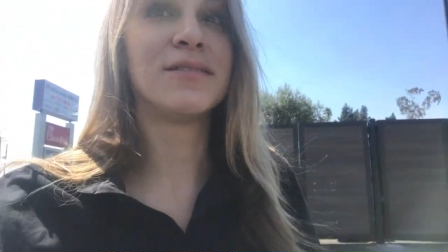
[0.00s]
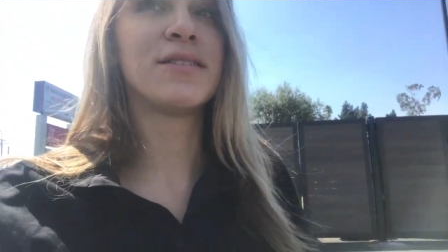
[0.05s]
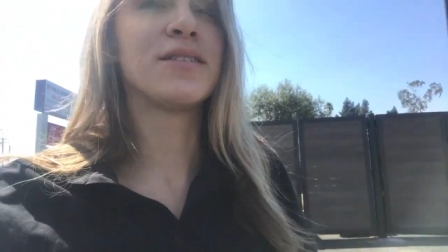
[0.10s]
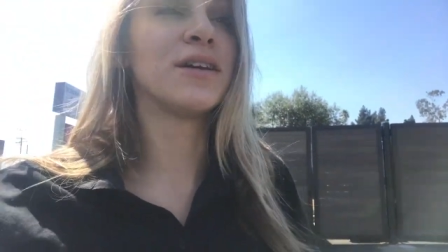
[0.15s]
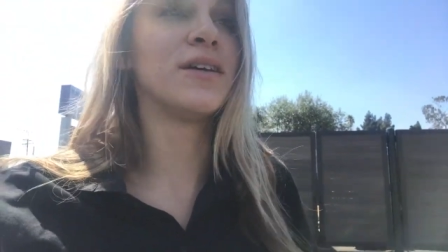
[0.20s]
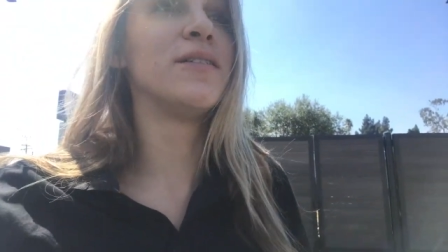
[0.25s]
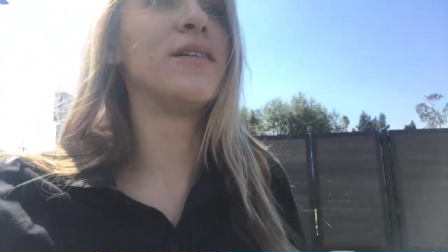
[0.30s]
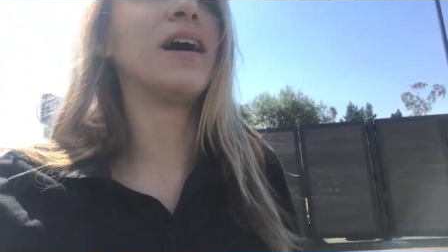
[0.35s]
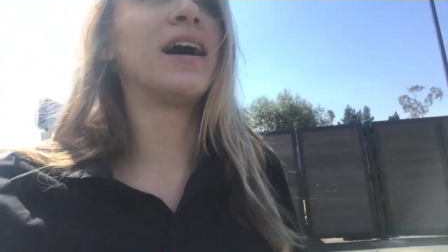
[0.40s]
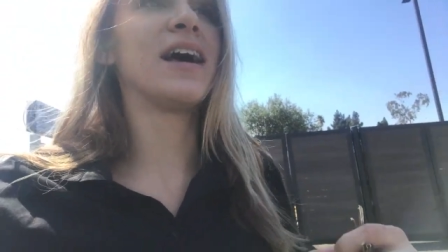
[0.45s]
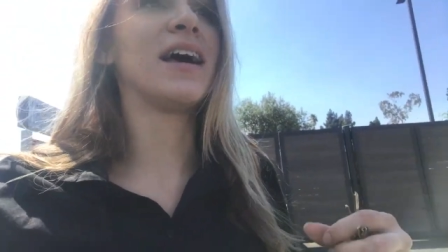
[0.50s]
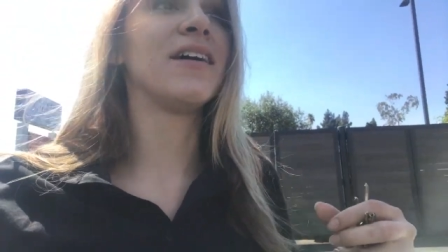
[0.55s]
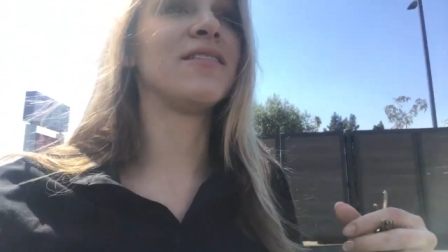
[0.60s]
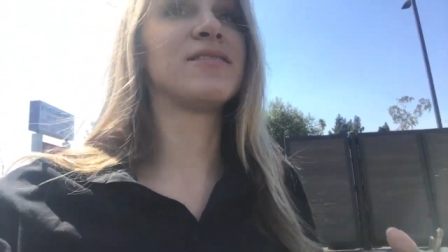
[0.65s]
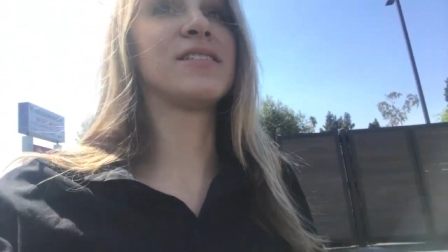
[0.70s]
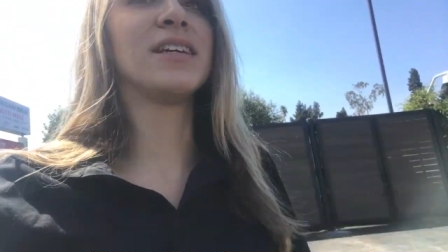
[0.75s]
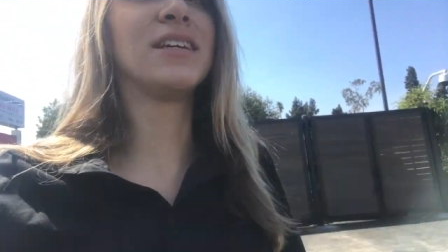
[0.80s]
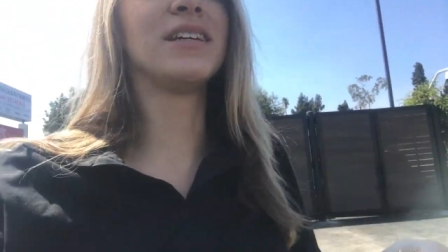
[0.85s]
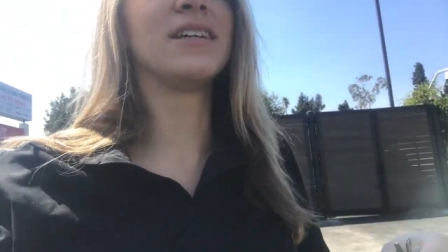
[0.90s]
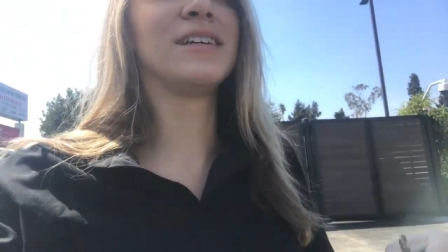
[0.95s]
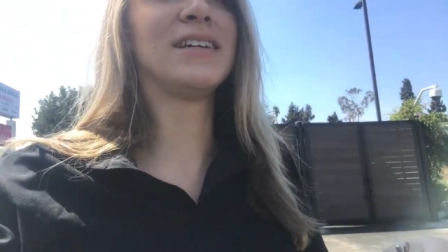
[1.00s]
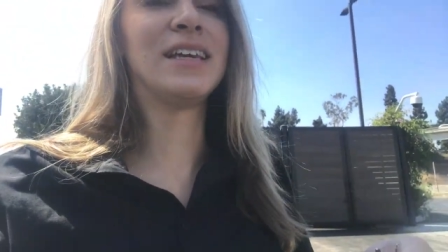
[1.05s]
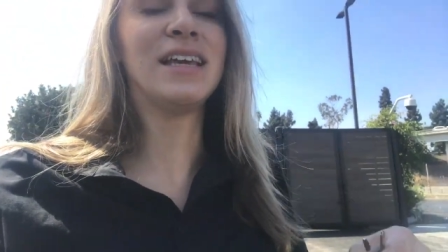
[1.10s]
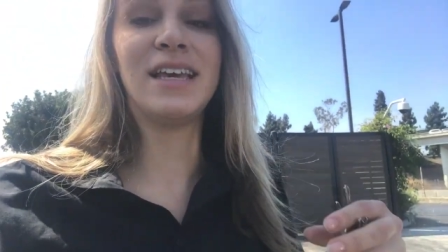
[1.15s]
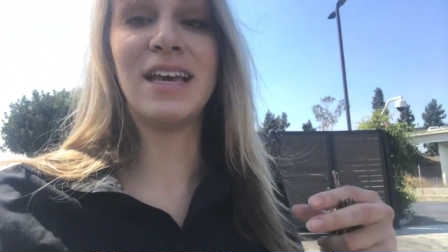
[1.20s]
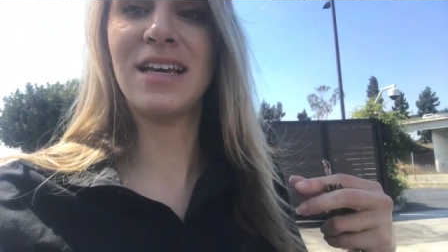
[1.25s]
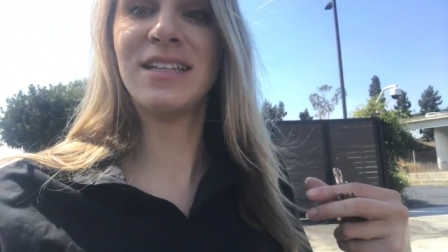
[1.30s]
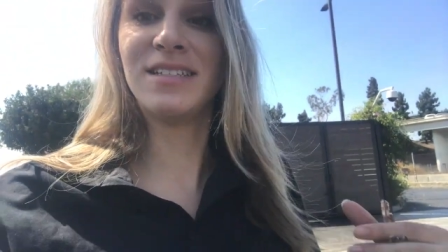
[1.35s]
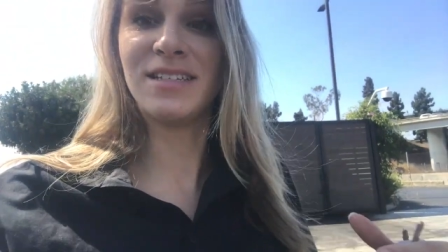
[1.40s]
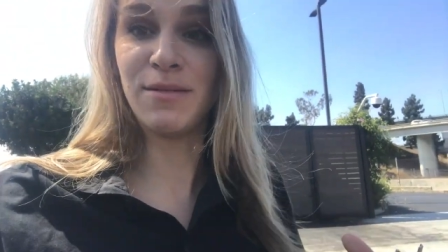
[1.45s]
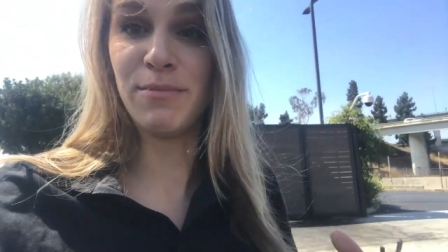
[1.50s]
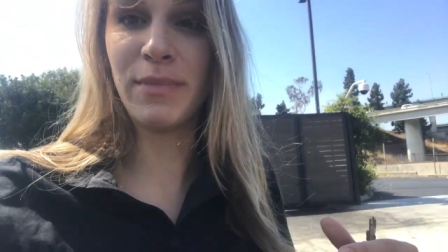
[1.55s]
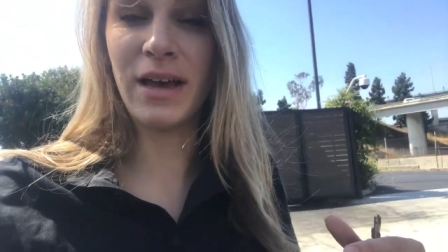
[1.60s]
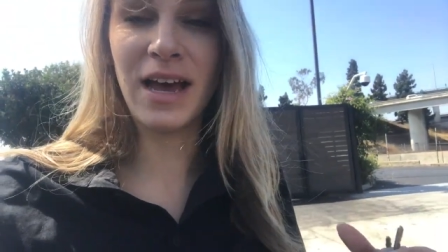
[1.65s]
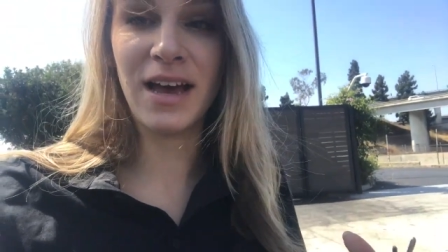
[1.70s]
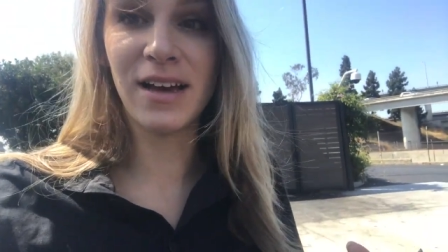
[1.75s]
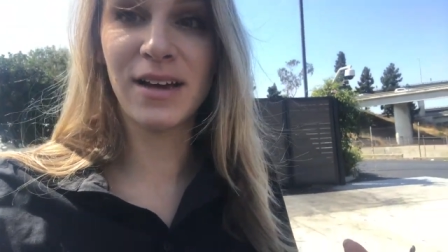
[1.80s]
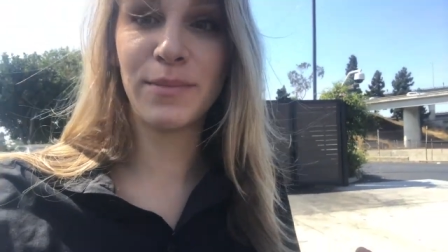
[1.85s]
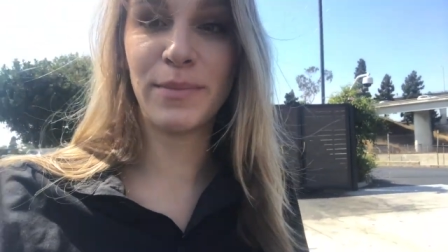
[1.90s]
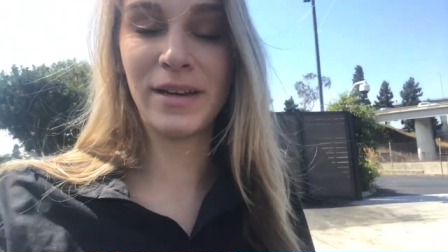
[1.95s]
So I have to get some
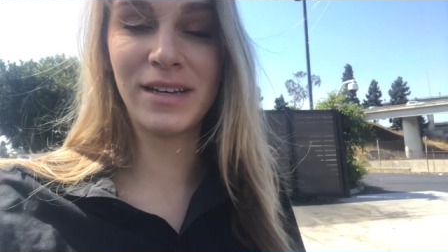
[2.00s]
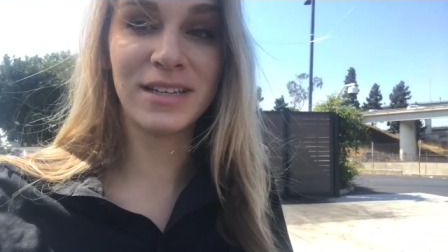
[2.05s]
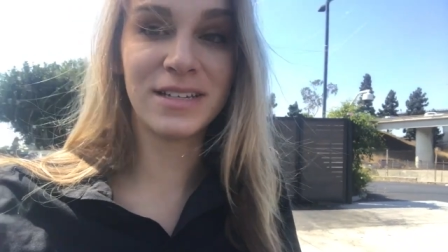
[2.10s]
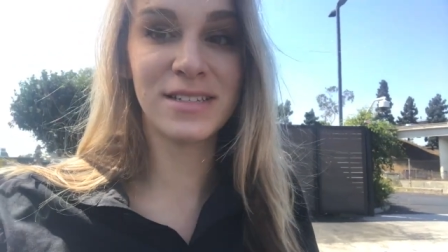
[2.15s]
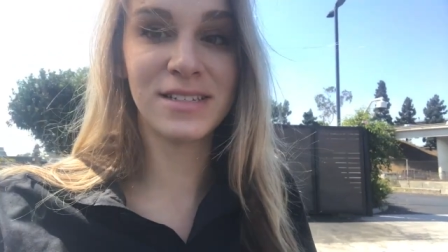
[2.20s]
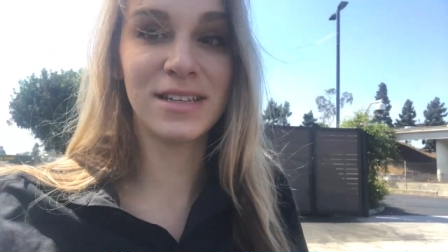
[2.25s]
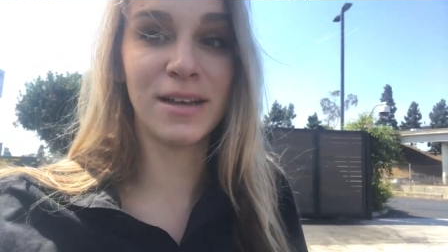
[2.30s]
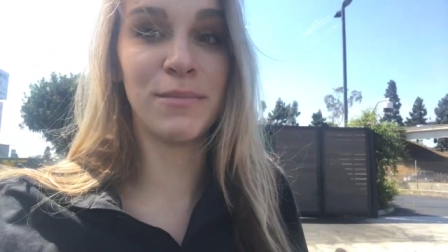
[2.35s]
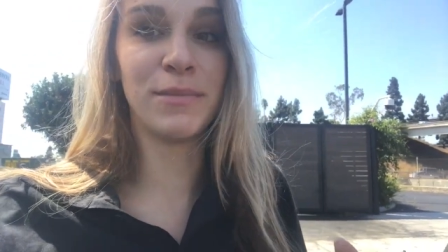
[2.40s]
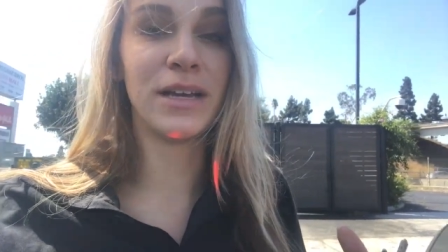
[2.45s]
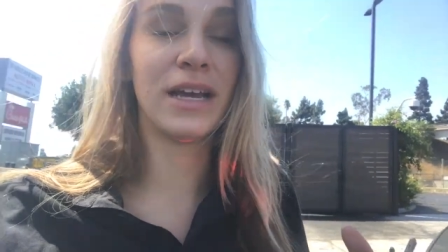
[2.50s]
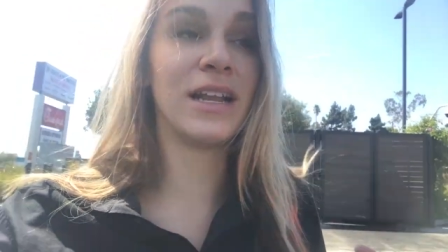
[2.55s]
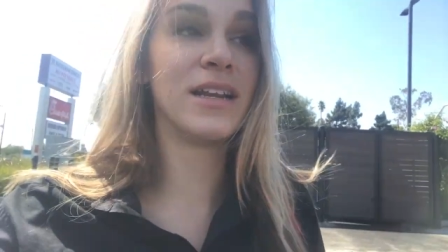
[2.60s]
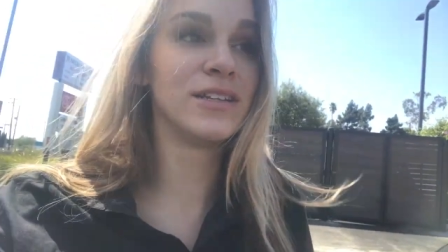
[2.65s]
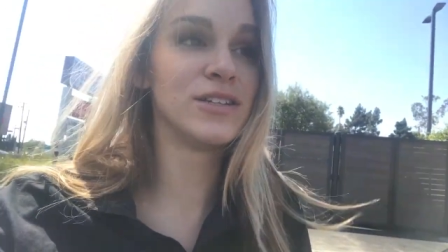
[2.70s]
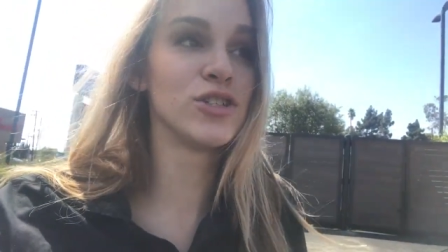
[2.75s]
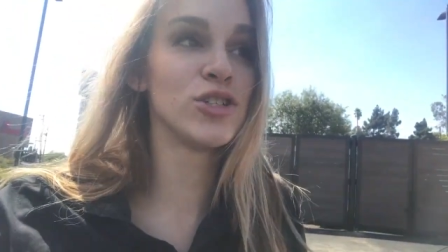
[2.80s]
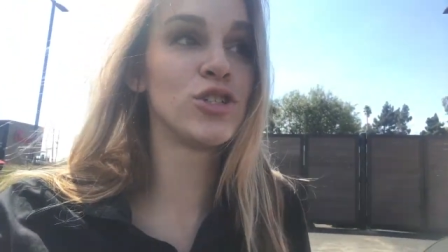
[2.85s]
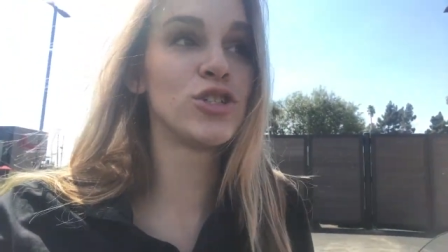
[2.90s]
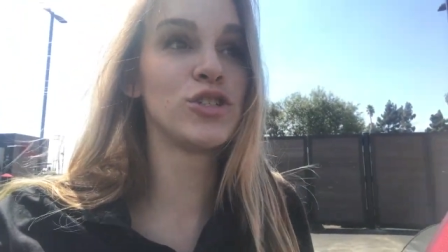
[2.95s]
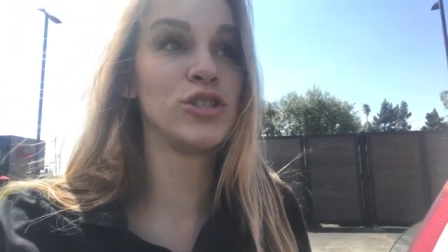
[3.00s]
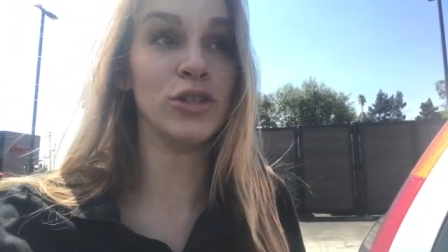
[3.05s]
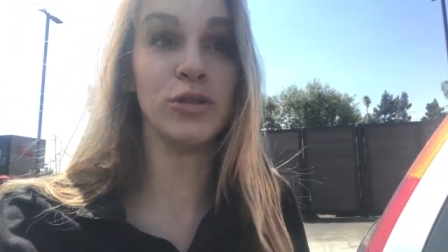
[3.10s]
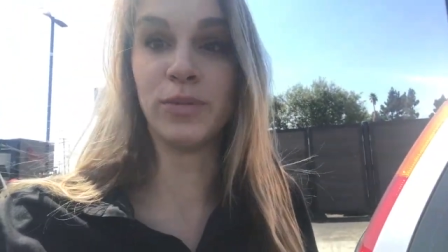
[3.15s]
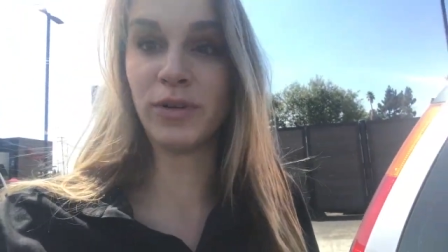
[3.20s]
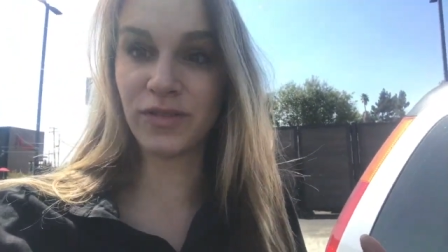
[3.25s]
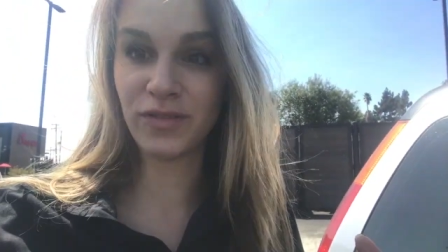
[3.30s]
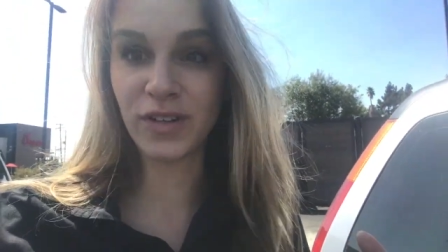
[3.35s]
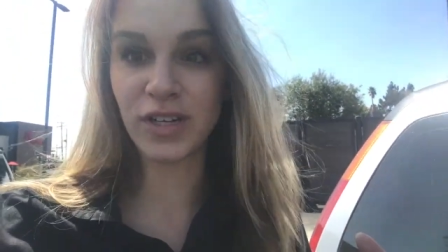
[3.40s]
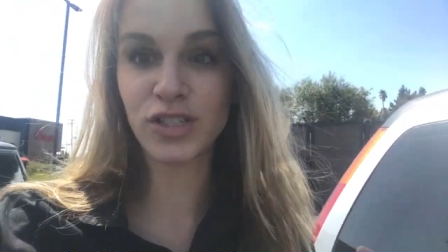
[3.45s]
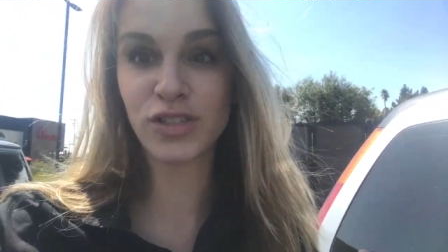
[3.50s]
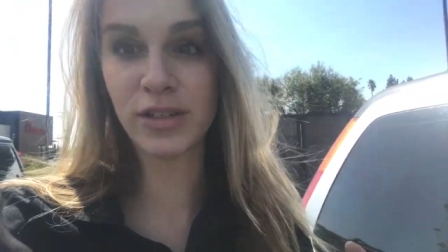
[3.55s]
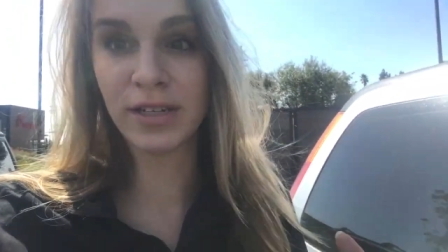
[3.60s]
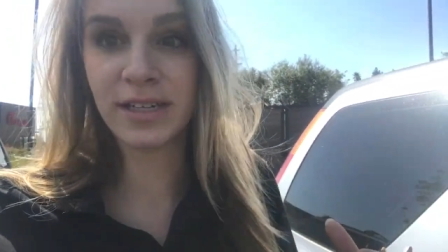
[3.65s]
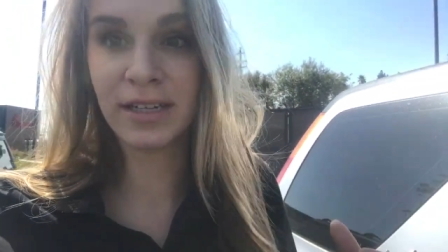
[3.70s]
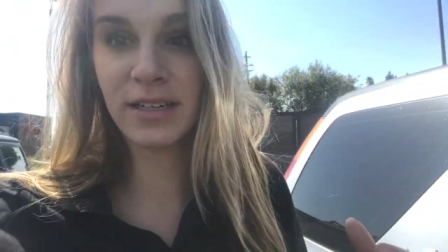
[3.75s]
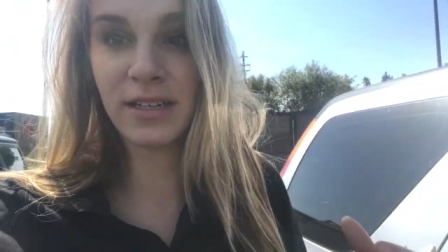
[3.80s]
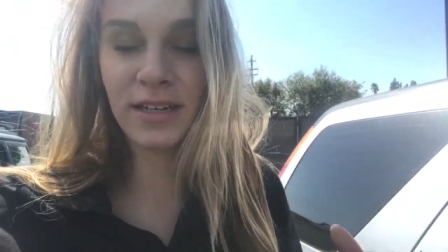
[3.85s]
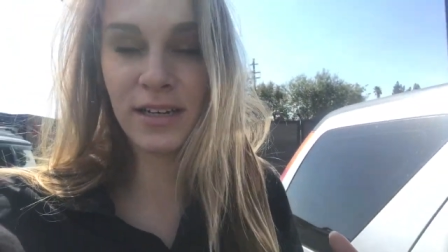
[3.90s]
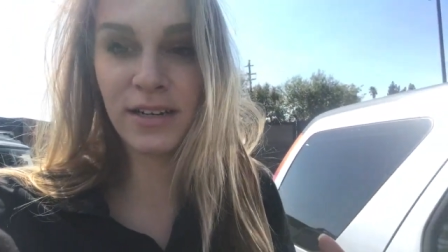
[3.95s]
back because I'm getting super
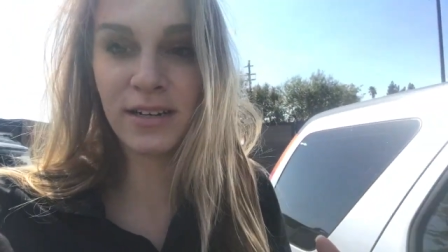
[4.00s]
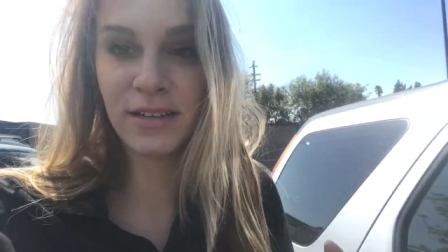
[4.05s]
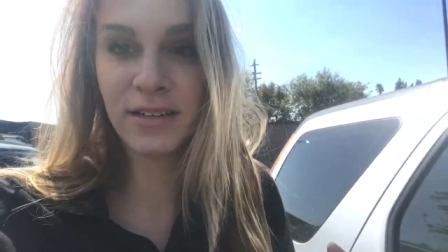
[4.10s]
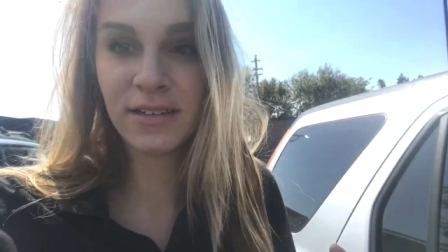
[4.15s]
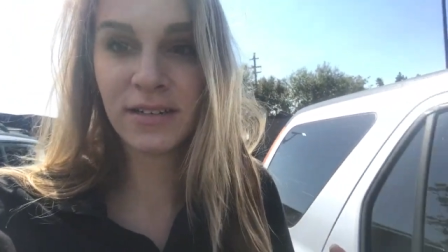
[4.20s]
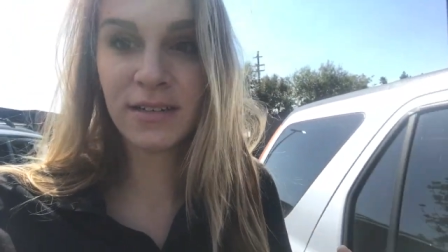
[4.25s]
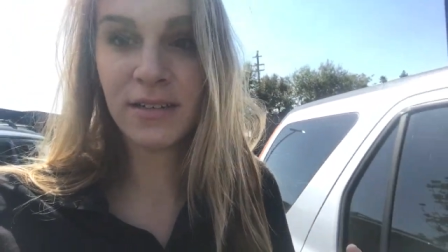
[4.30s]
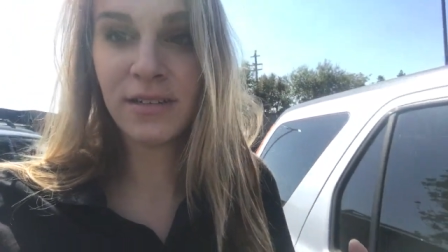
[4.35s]
frustrated here.